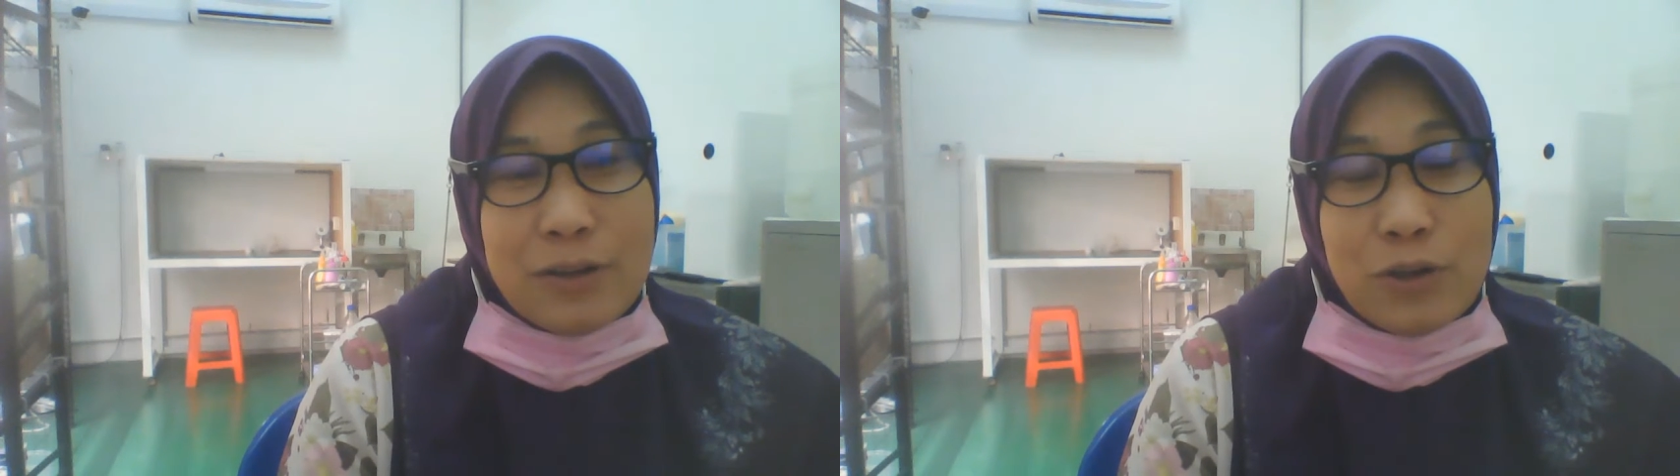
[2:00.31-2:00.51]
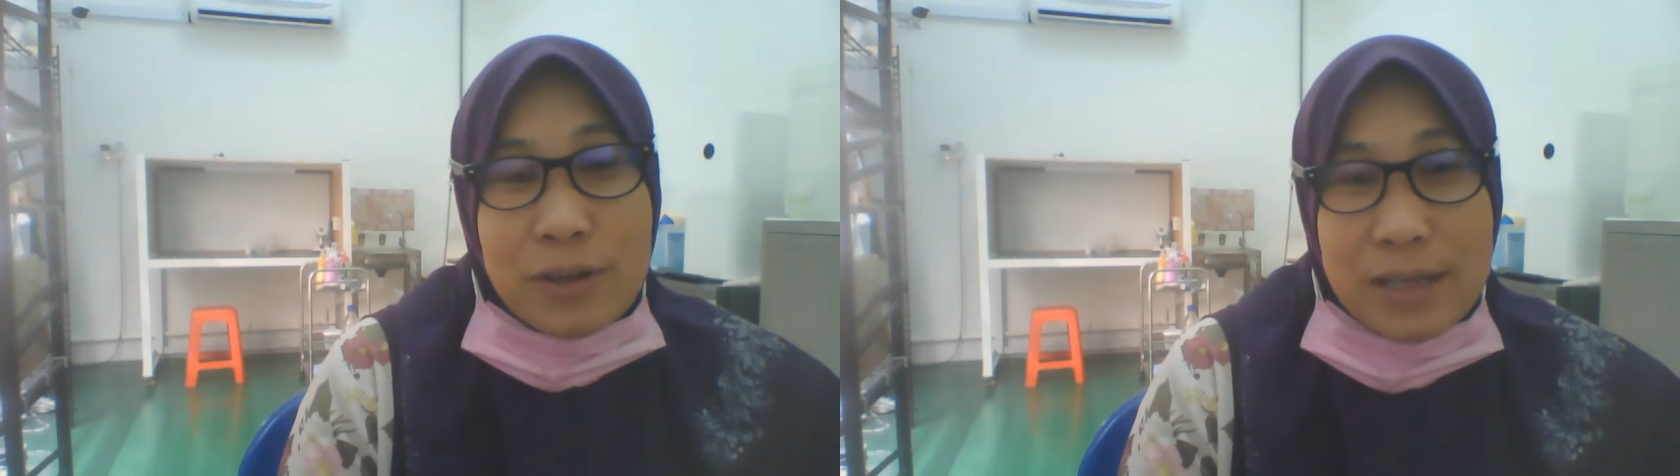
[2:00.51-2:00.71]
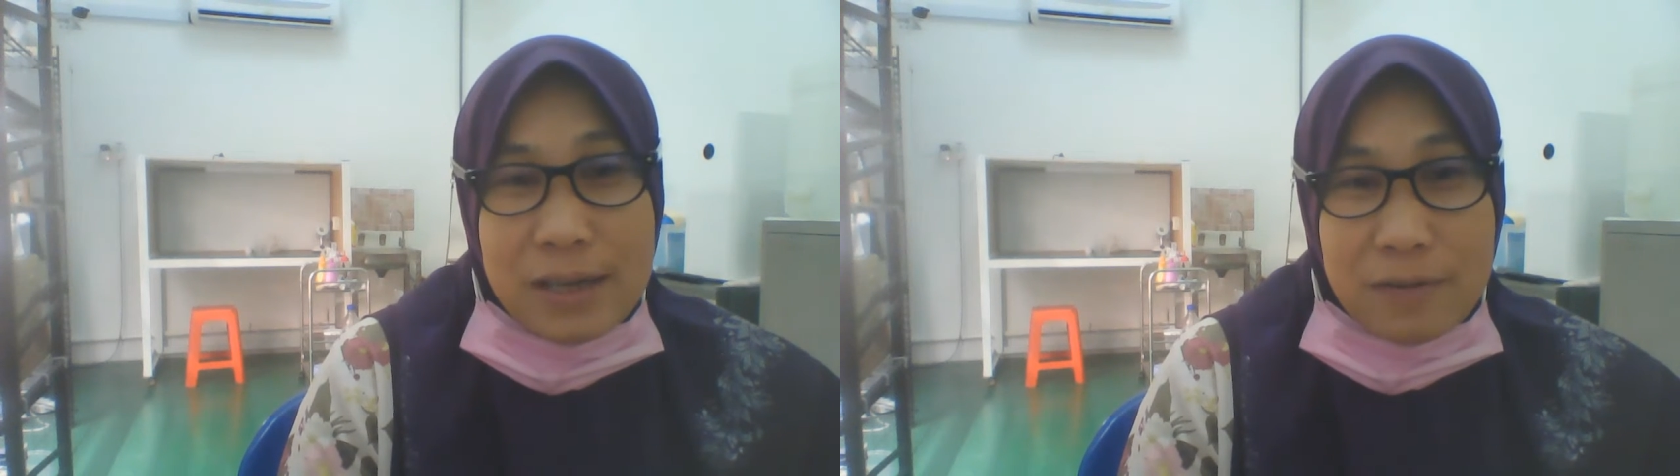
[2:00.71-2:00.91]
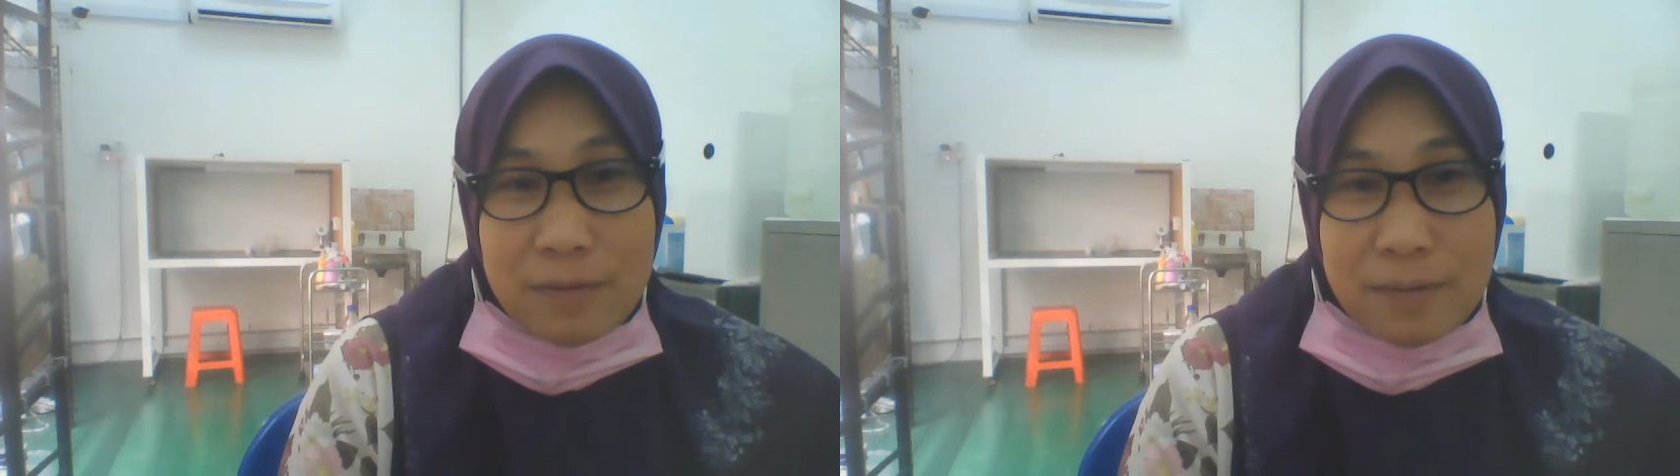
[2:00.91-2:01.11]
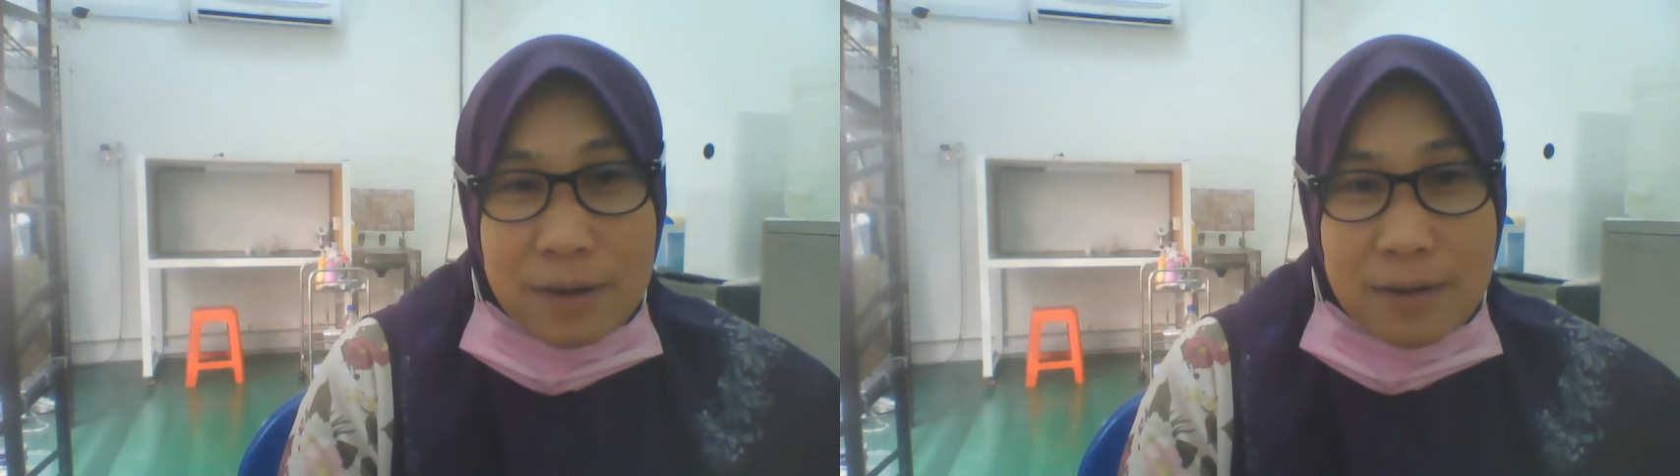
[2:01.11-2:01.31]
not enough
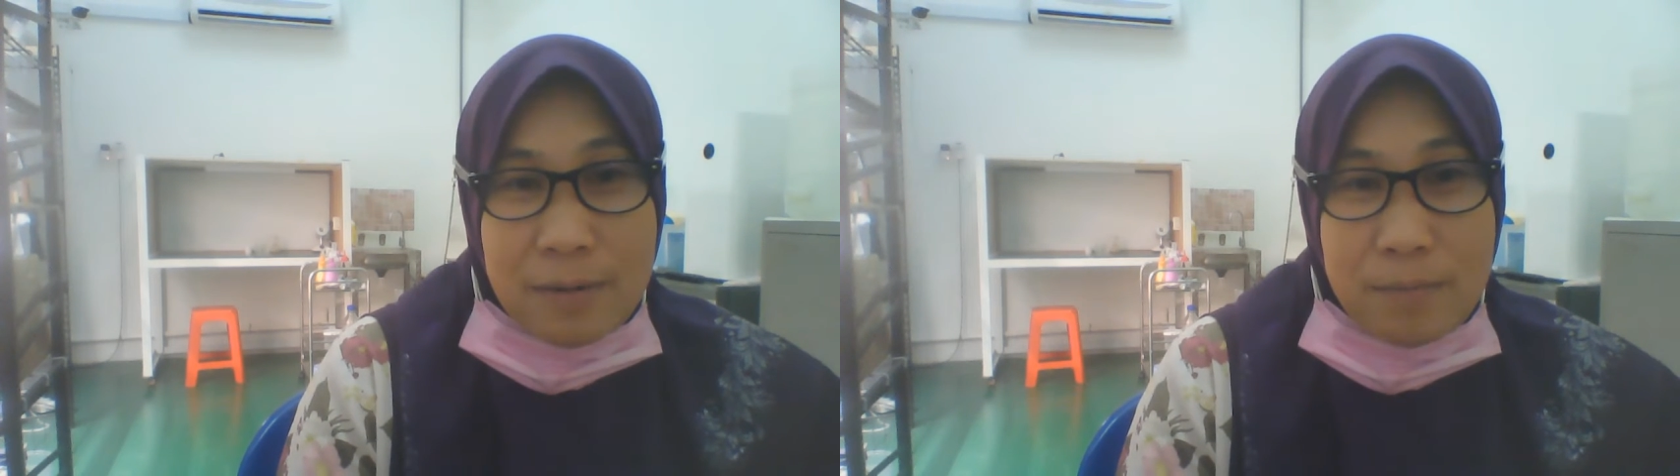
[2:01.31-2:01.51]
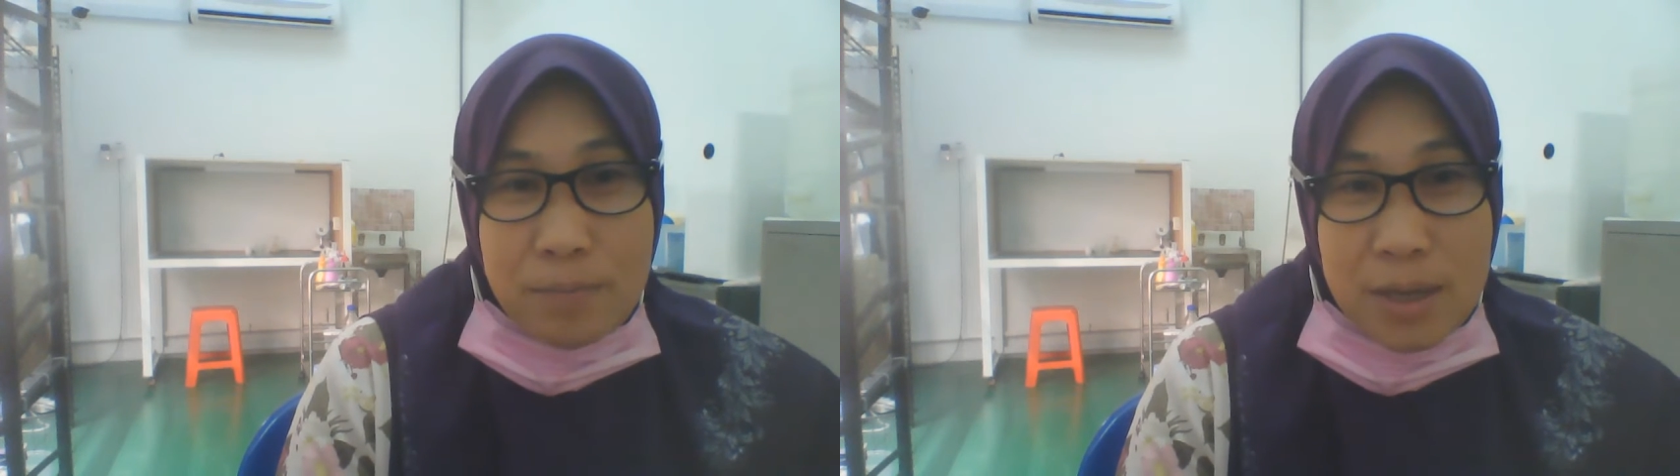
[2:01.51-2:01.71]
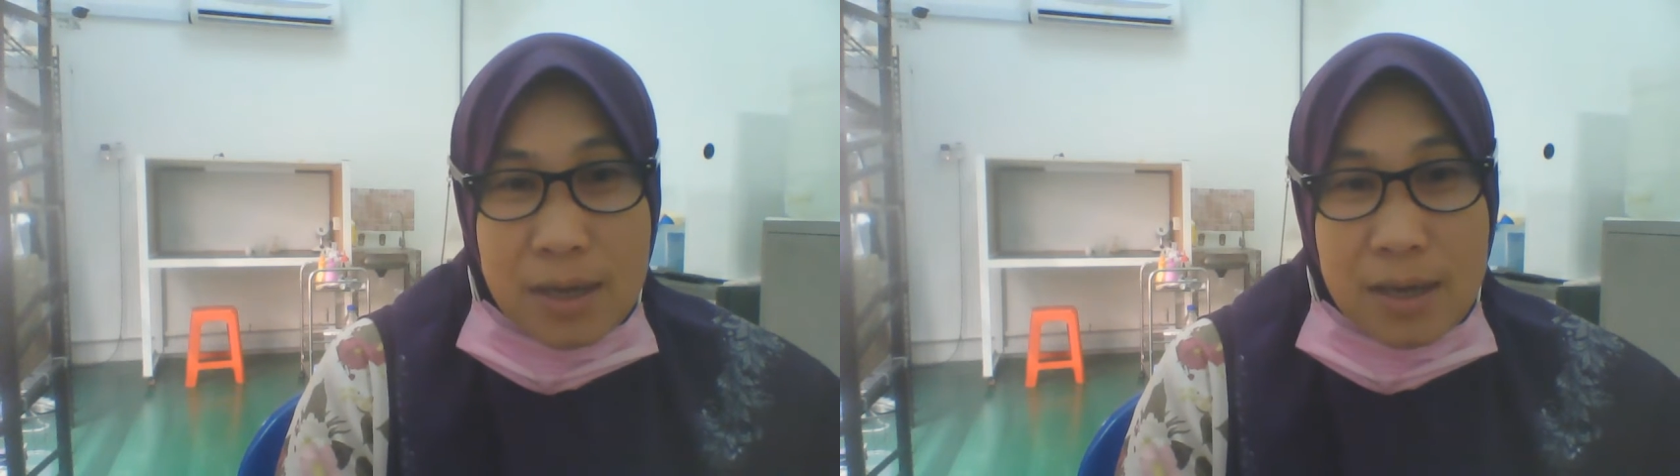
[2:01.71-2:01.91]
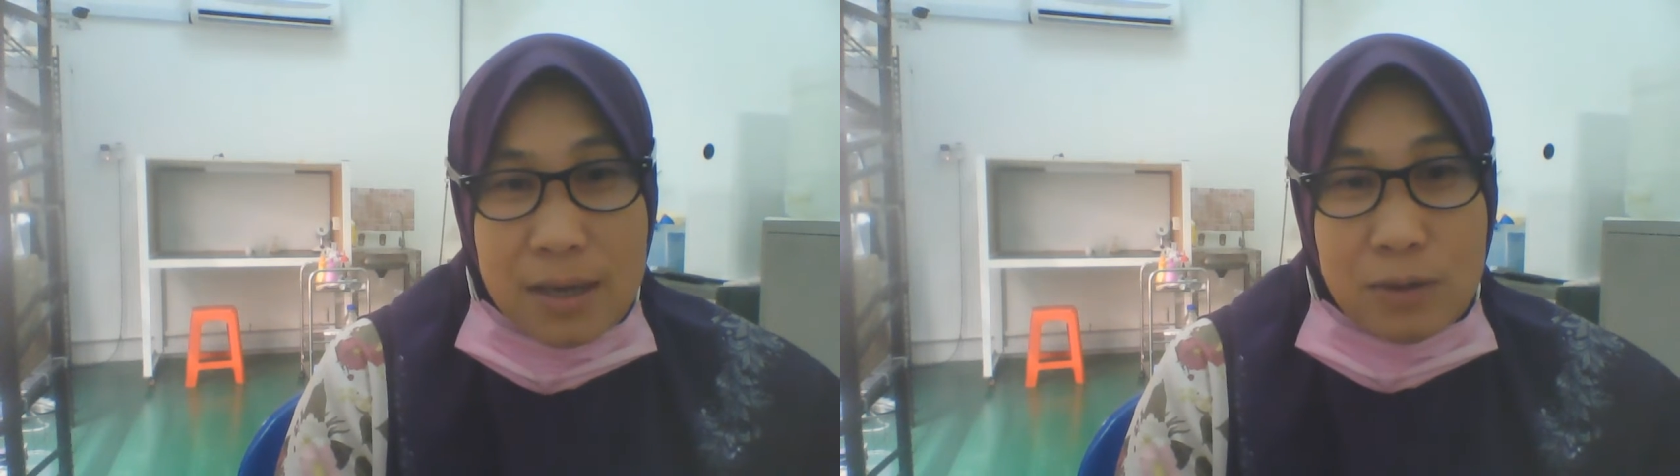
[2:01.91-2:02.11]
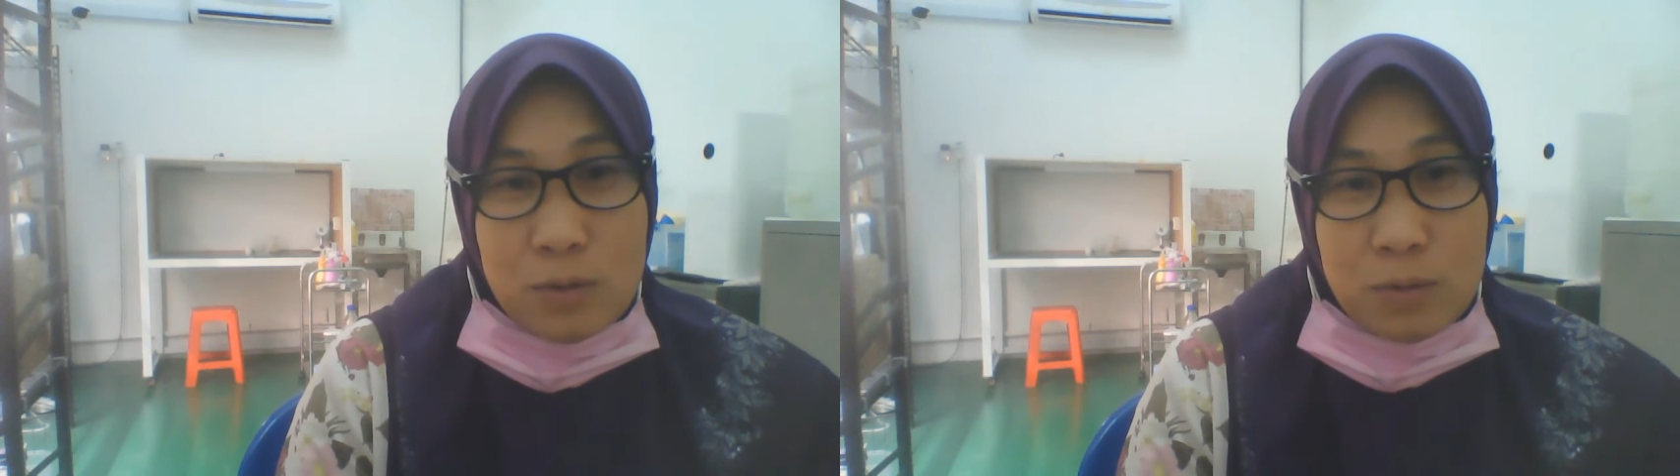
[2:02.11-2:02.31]

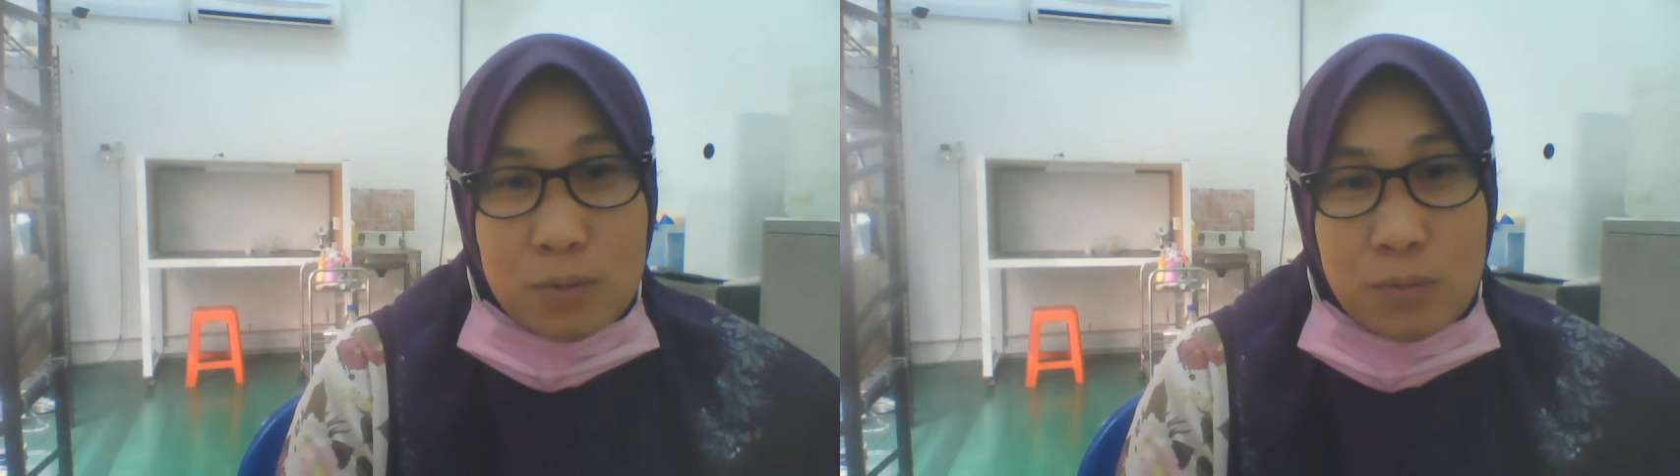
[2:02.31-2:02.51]
BA to